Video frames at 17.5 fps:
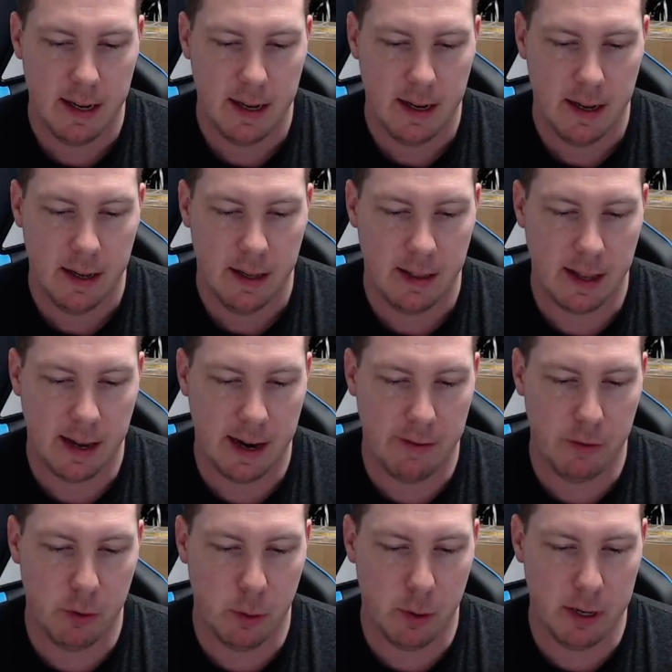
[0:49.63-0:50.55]
that
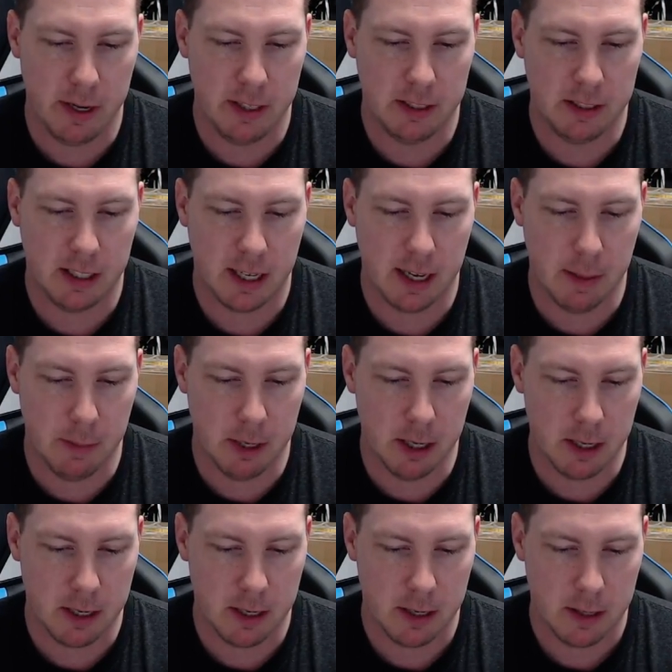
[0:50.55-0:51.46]
everyone needs to come
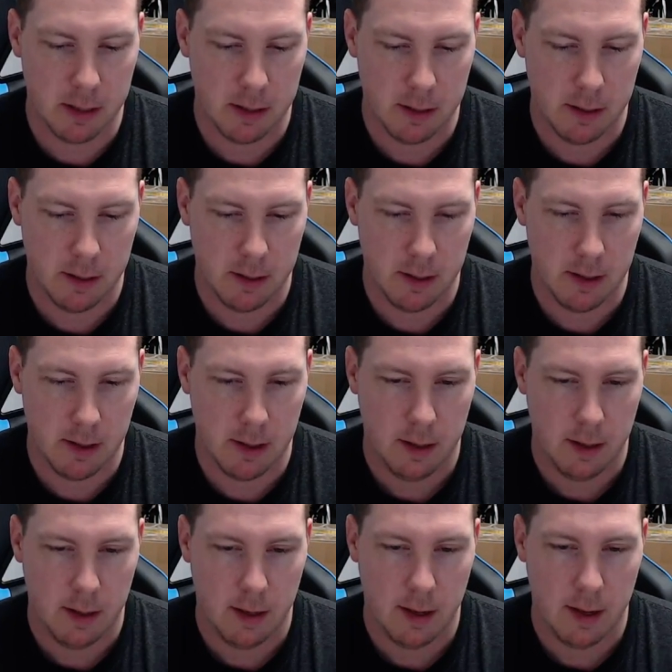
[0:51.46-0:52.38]
look.
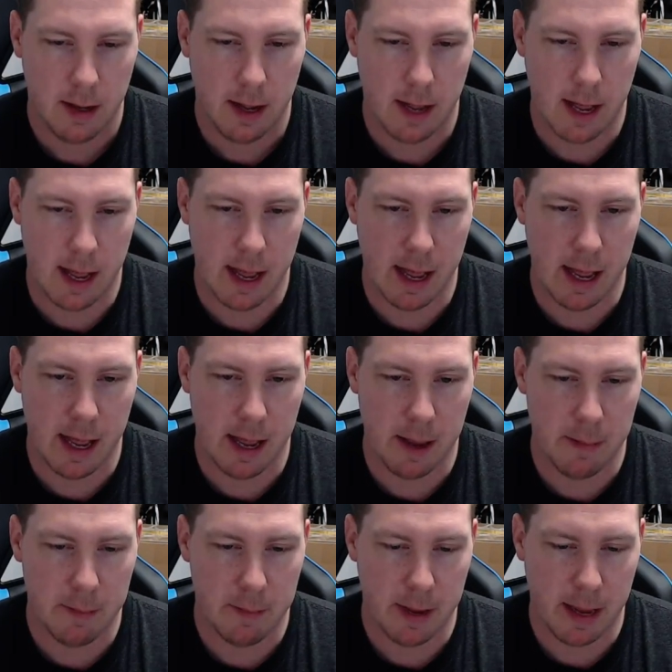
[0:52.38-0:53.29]

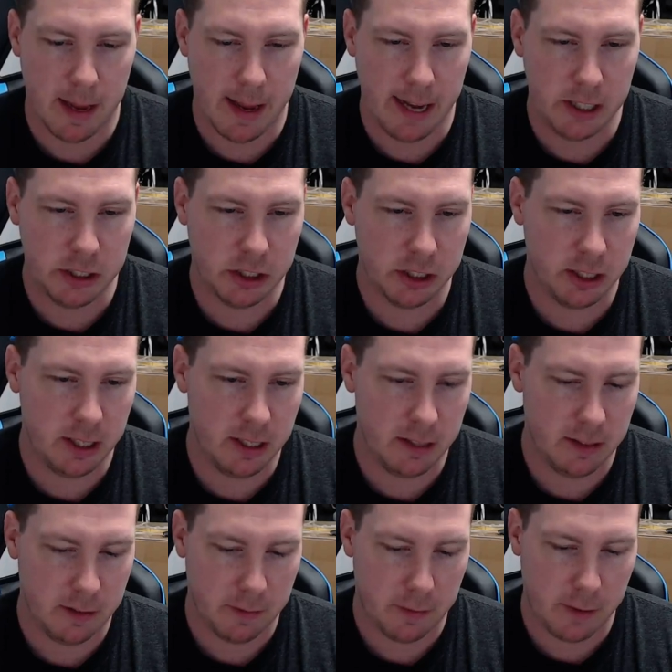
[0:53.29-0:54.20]
Um, actually,
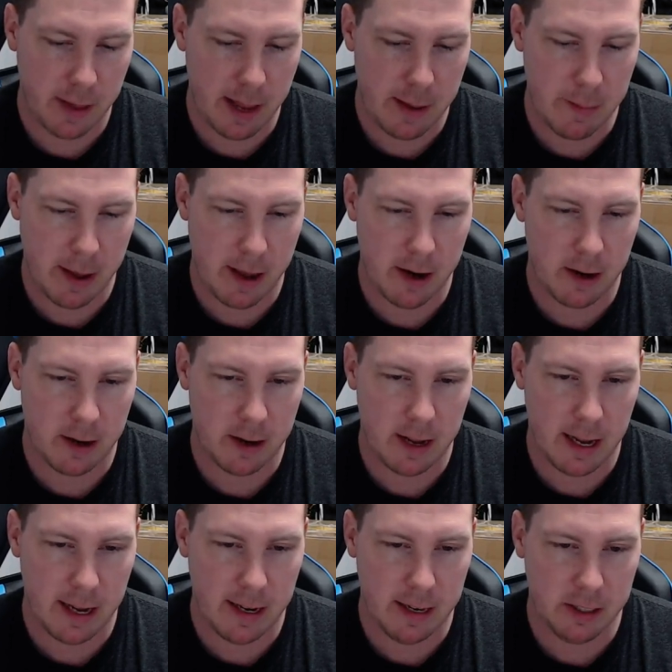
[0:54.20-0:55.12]
for that matter,
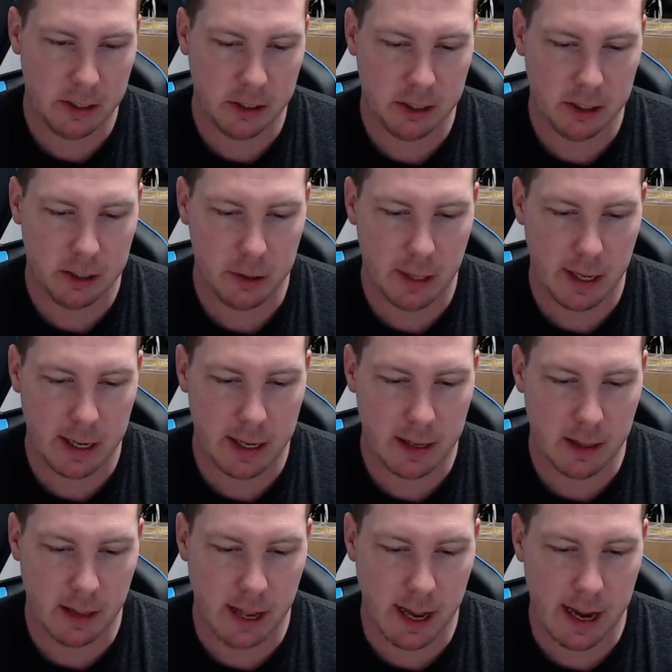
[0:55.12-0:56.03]
can't I just do like a
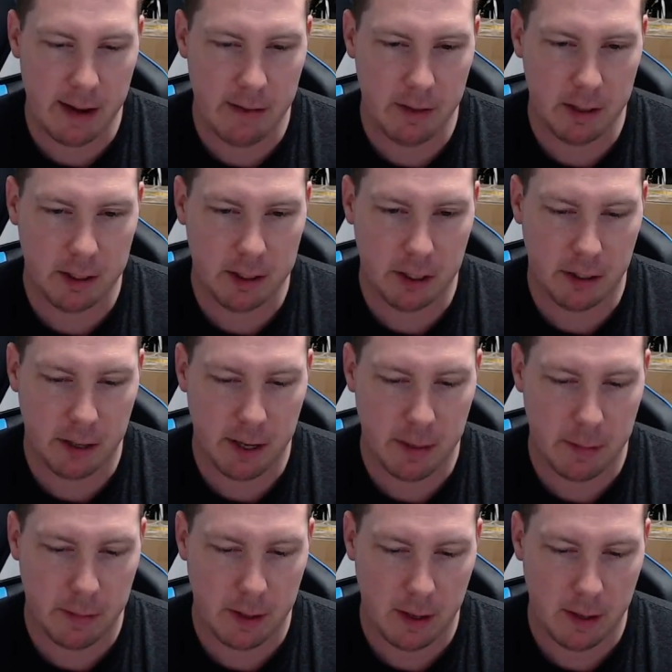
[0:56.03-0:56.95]
live Instagram
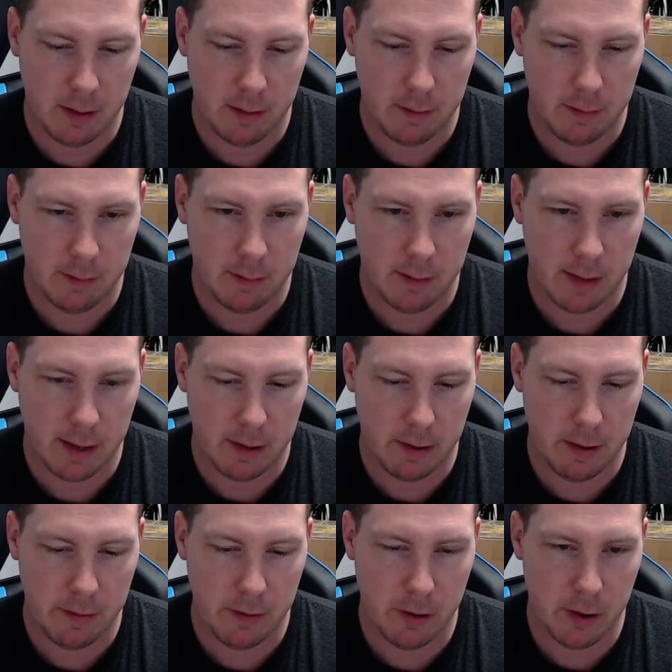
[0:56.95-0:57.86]
thing? I don't
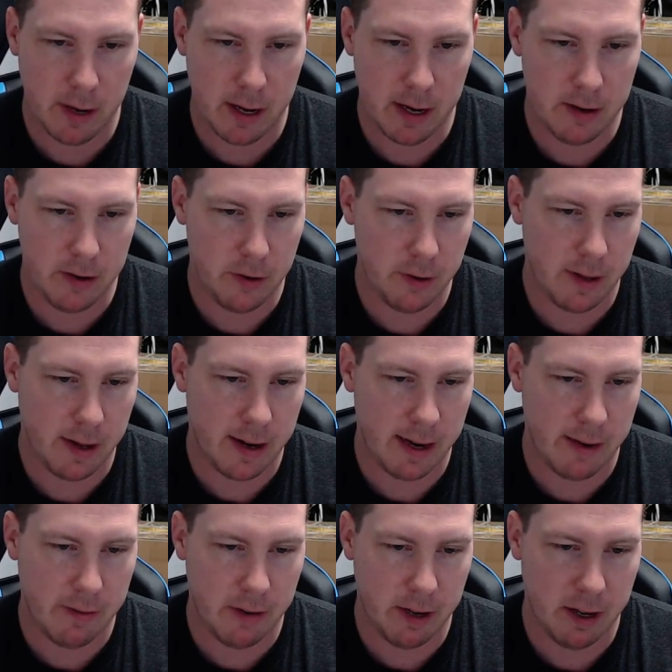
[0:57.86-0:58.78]
even know how to do that. I
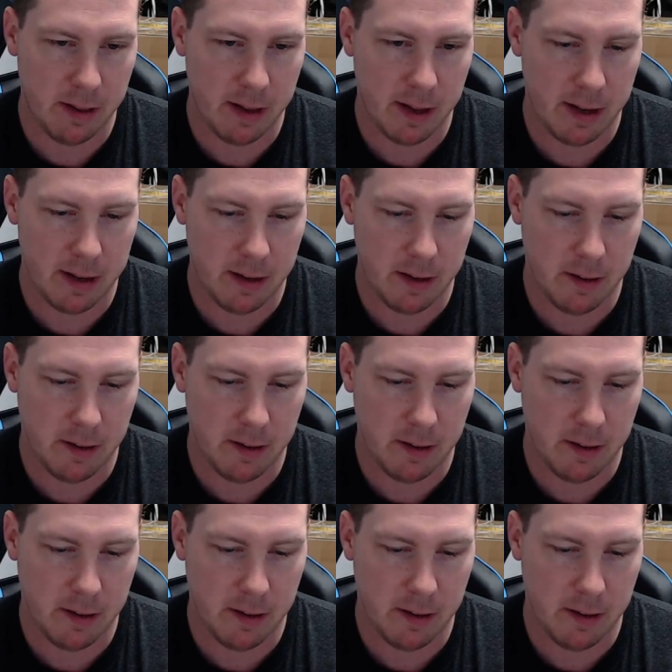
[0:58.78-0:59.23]
haven't done that yet.